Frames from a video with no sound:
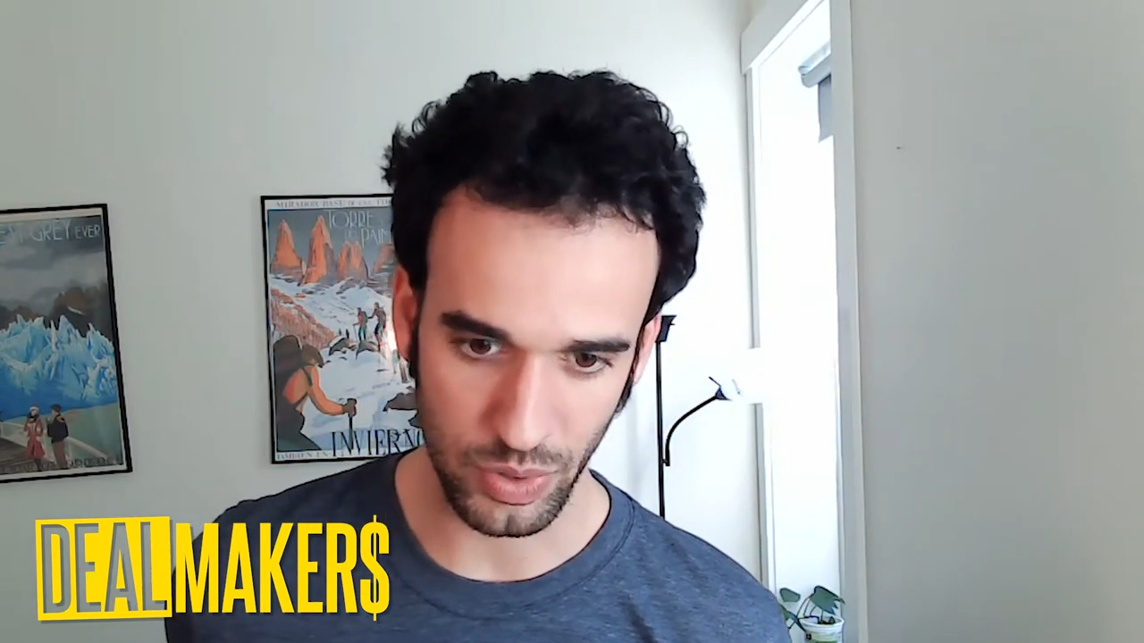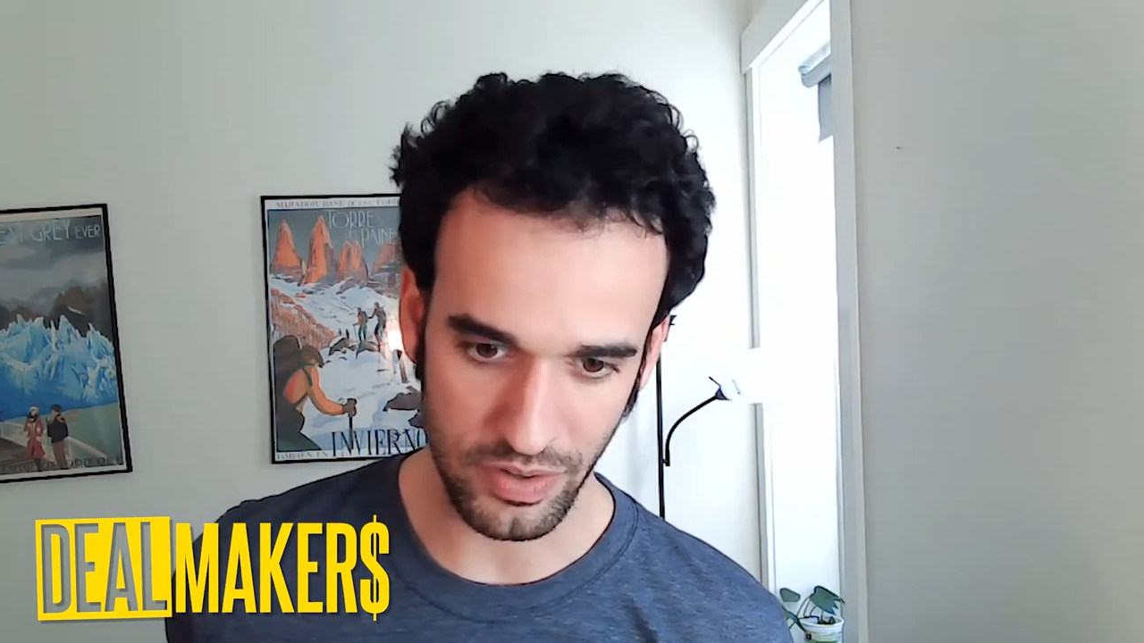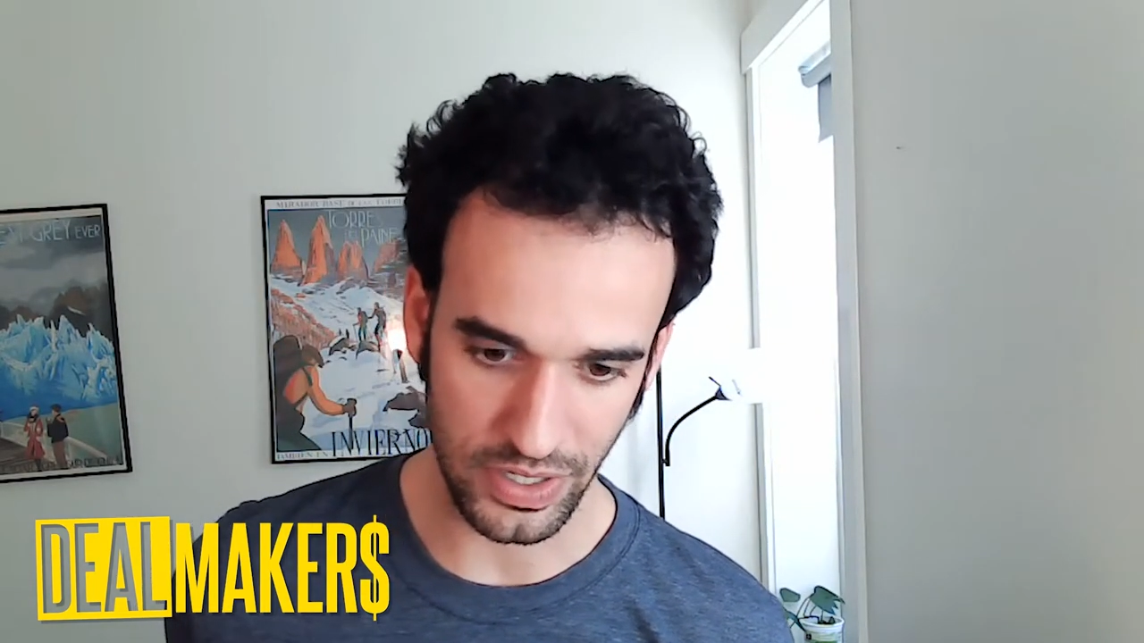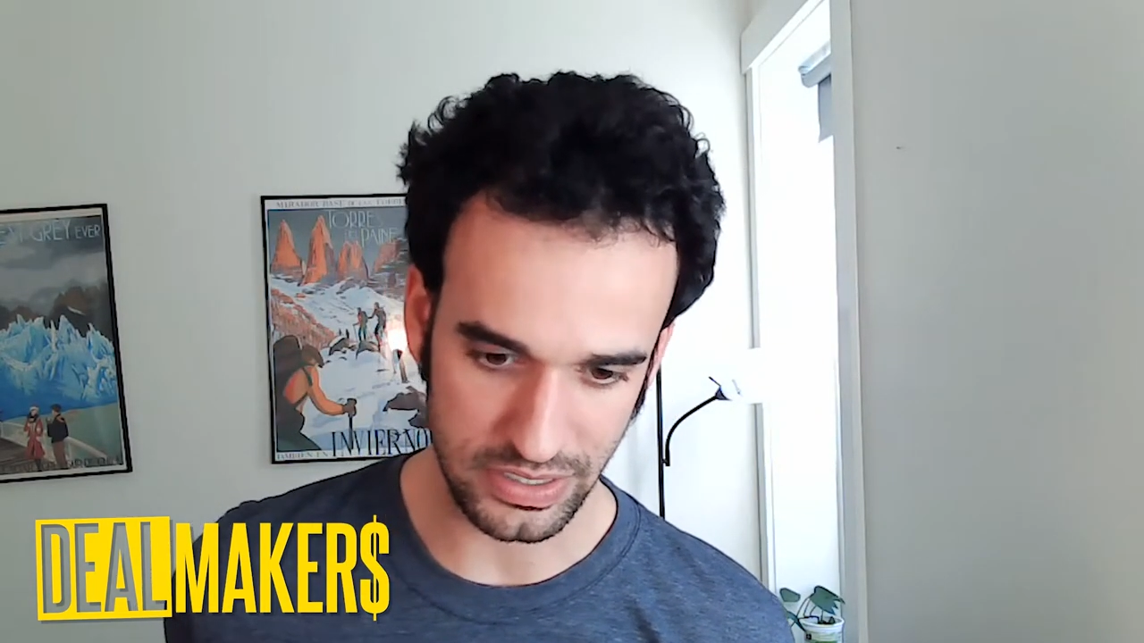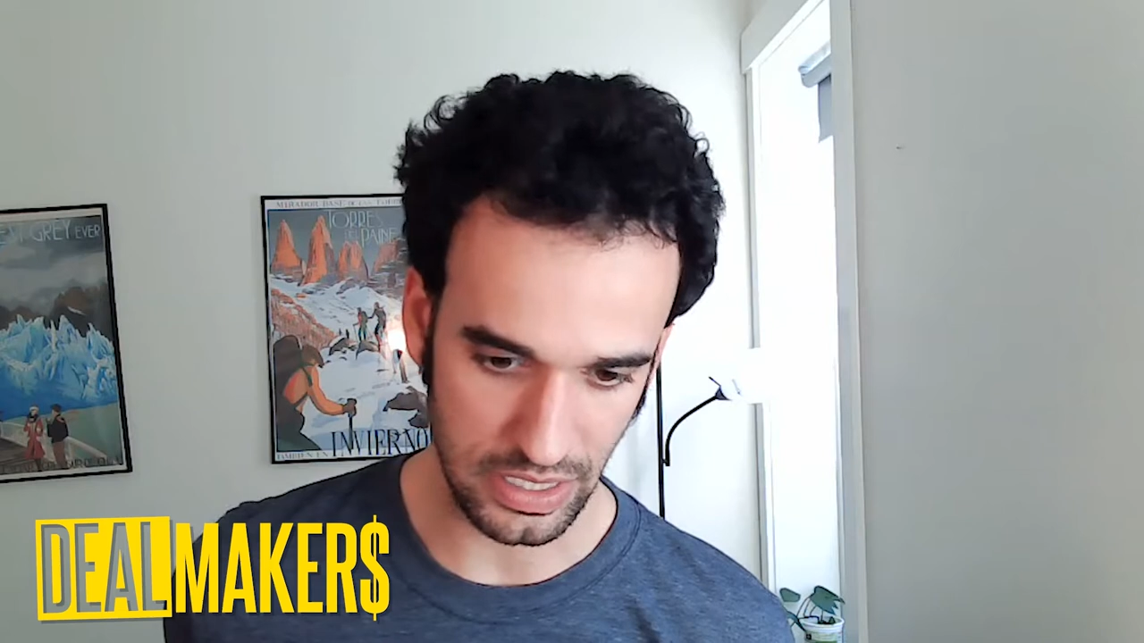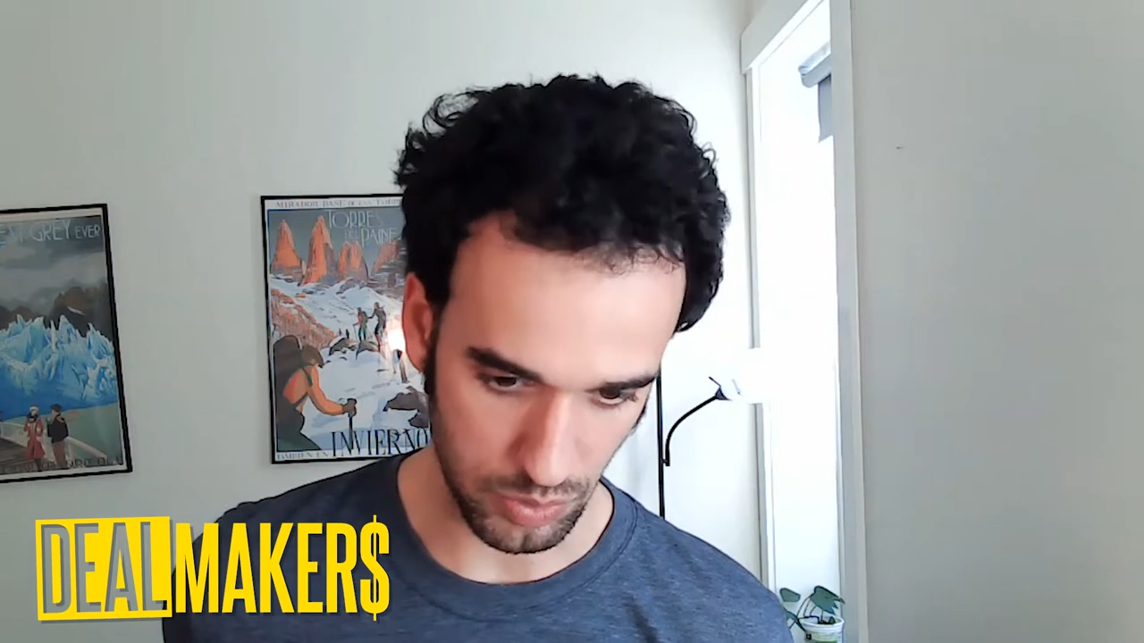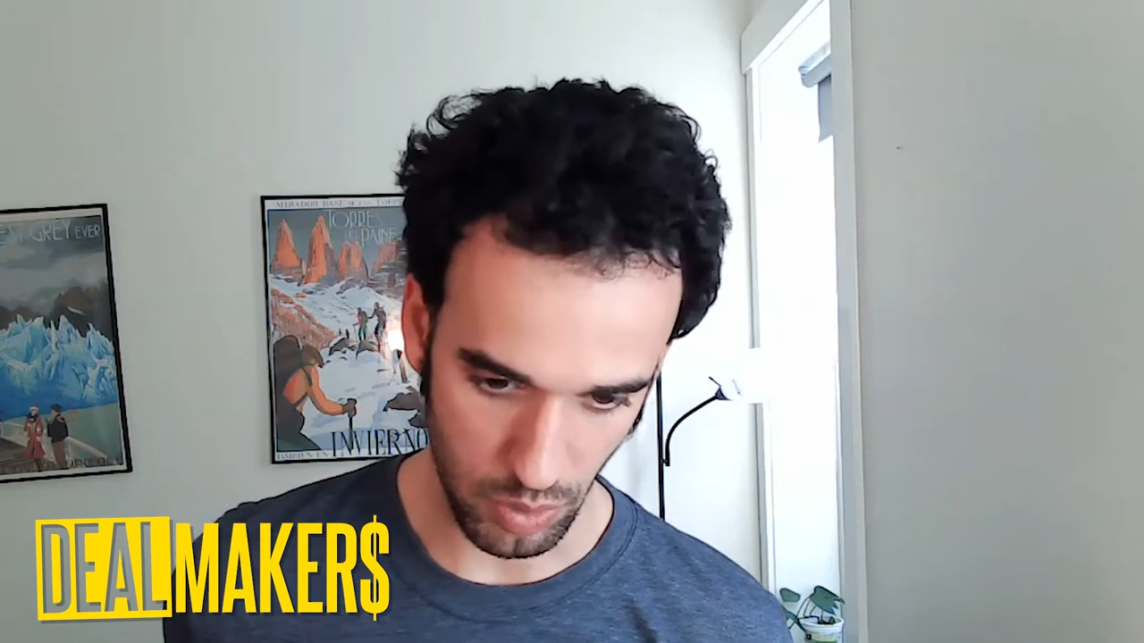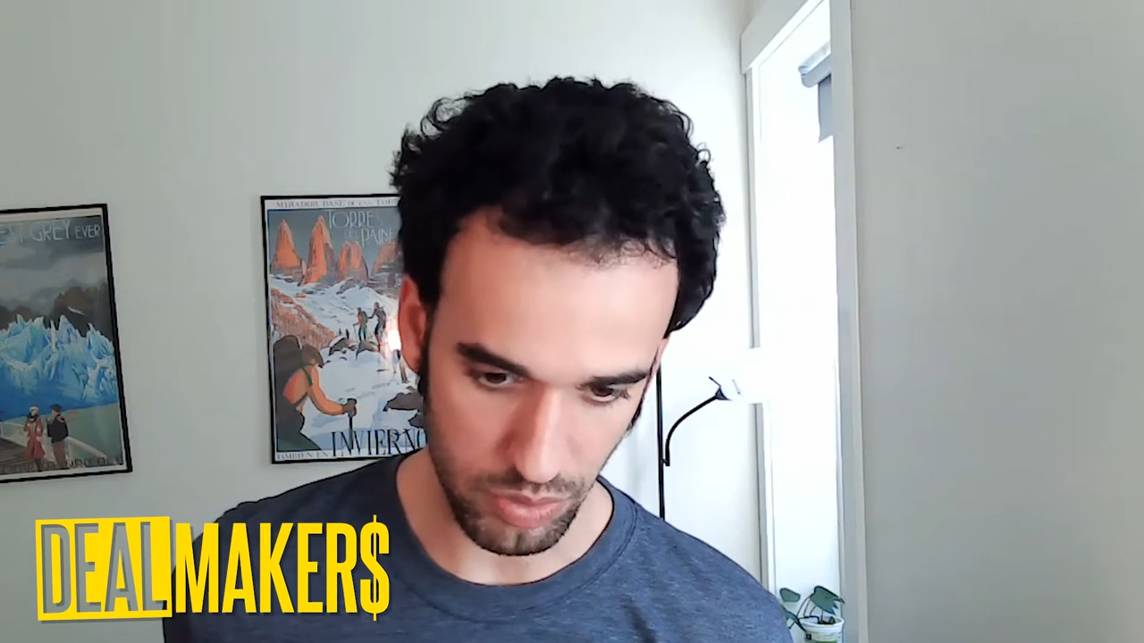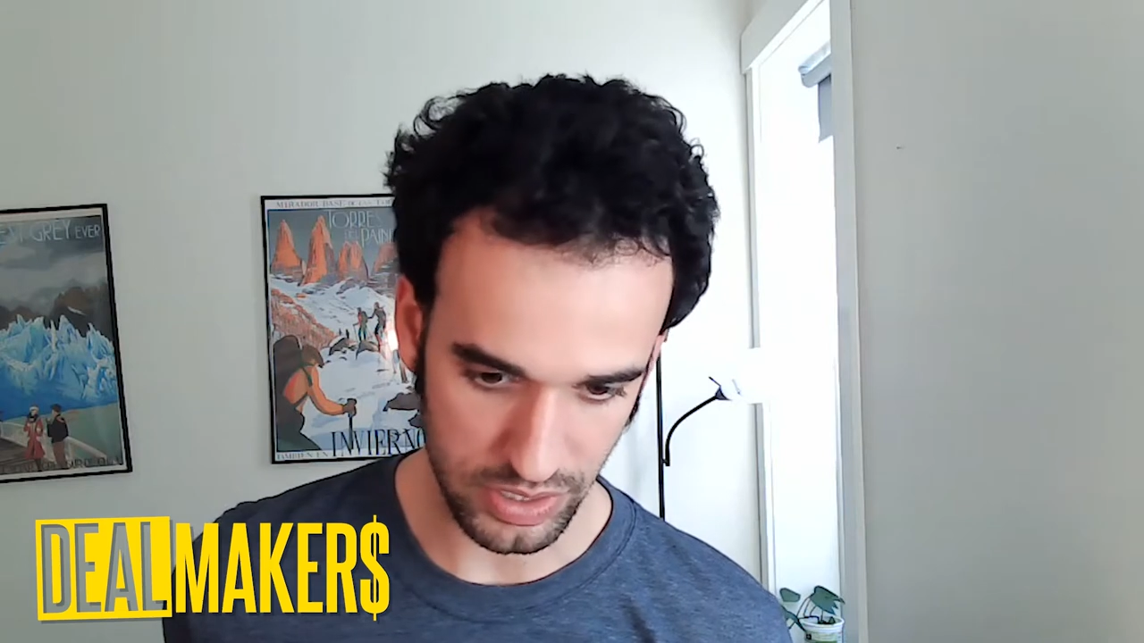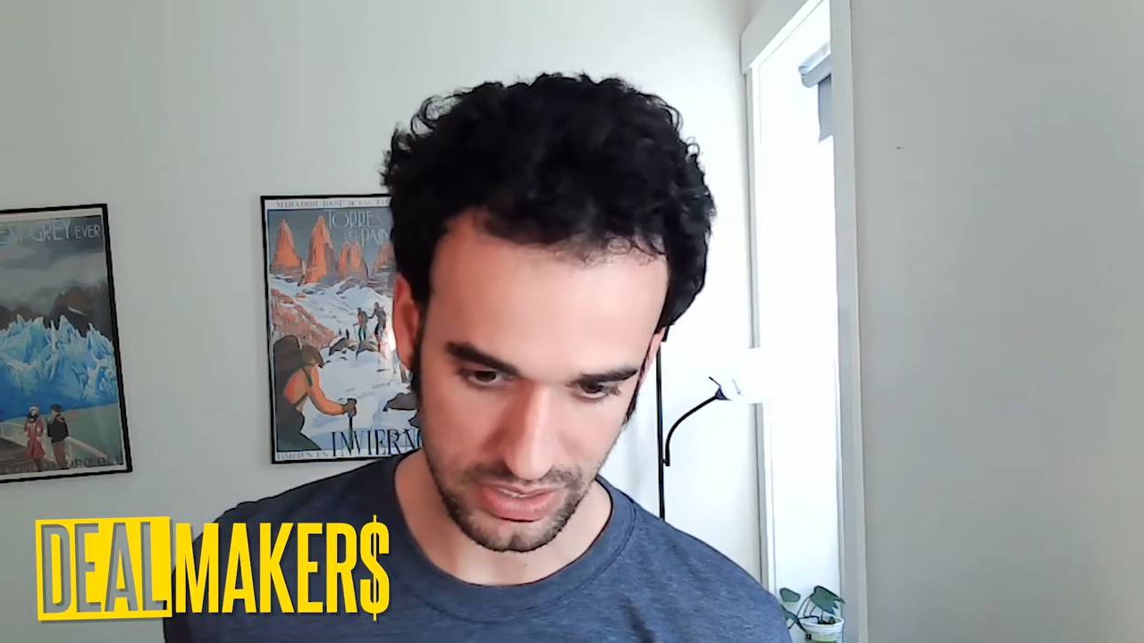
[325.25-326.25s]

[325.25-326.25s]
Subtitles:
reinvest in growth